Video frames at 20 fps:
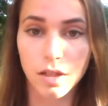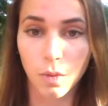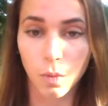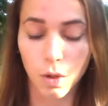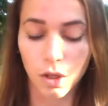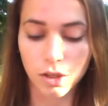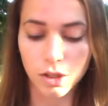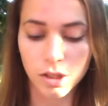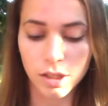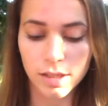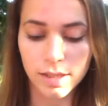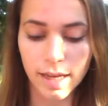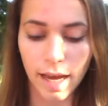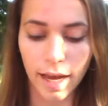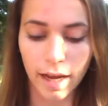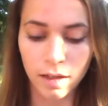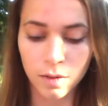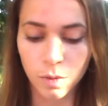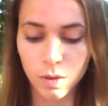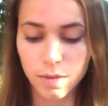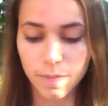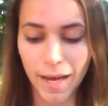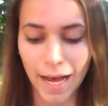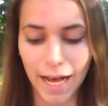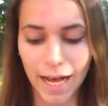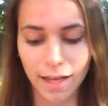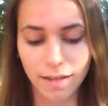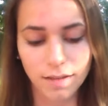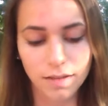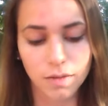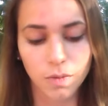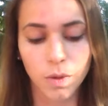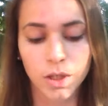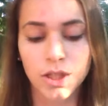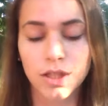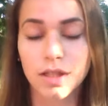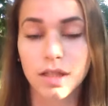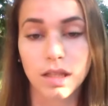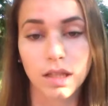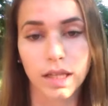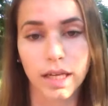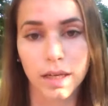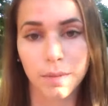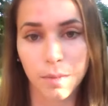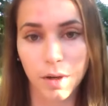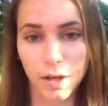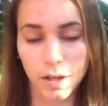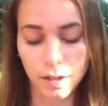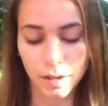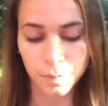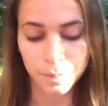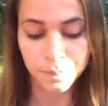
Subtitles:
the Wilderness Act was passed, which is the landmark